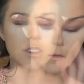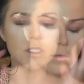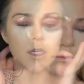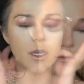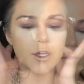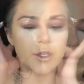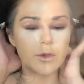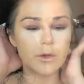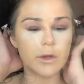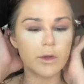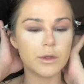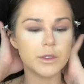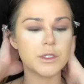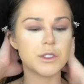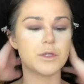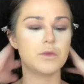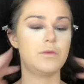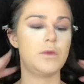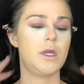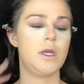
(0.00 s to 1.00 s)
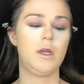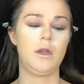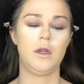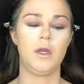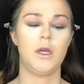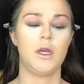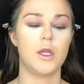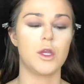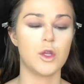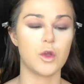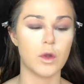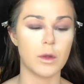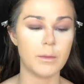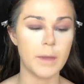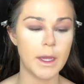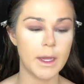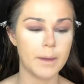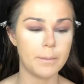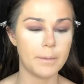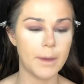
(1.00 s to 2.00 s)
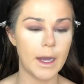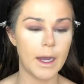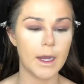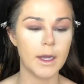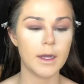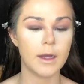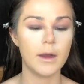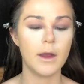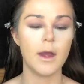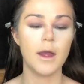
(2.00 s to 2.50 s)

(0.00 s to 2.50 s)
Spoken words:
That you're going to need in your makeup bag,